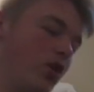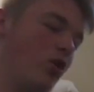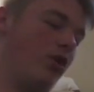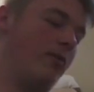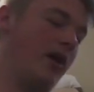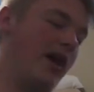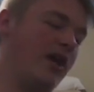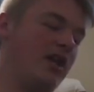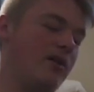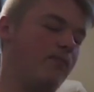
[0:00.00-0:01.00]
about
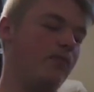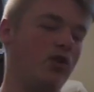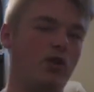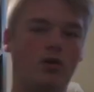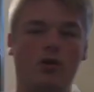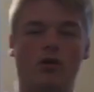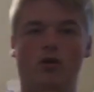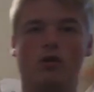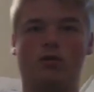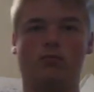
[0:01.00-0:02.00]
80.
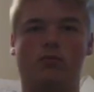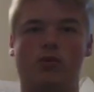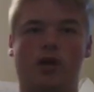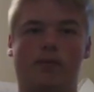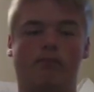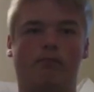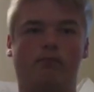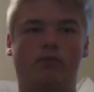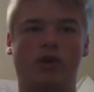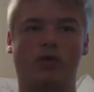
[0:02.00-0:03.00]
And
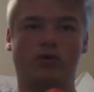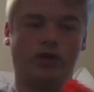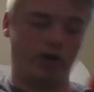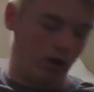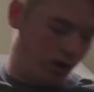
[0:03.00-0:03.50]
they don't really hurt.